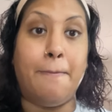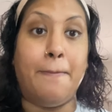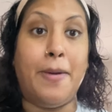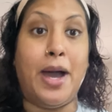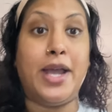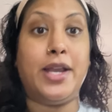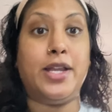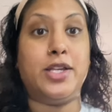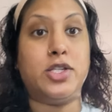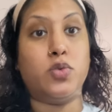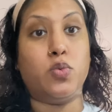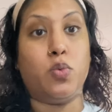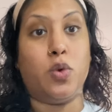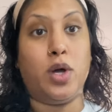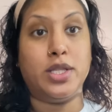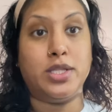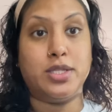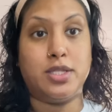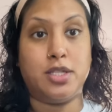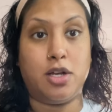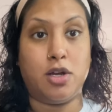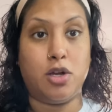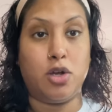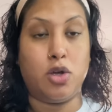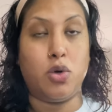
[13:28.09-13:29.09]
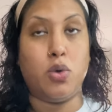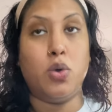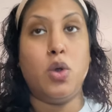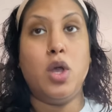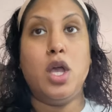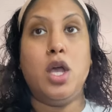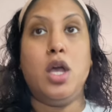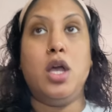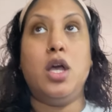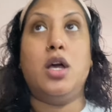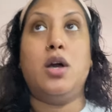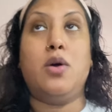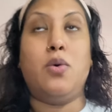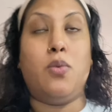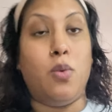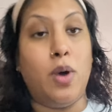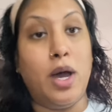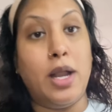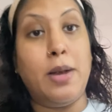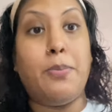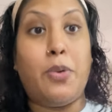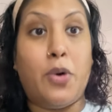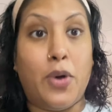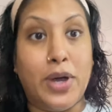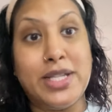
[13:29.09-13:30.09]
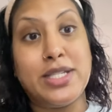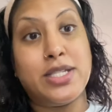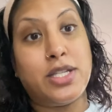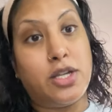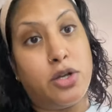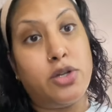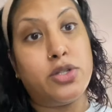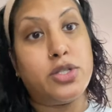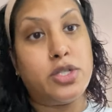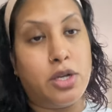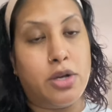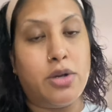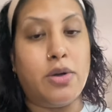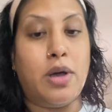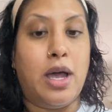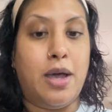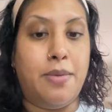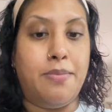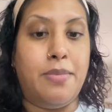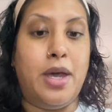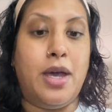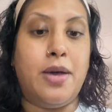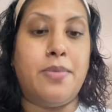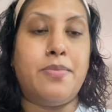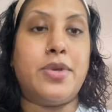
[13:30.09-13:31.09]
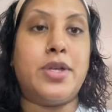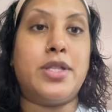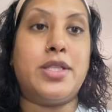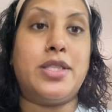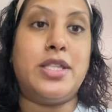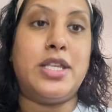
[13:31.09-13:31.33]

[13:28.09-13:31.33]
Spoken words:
Mine is 1.00 mm.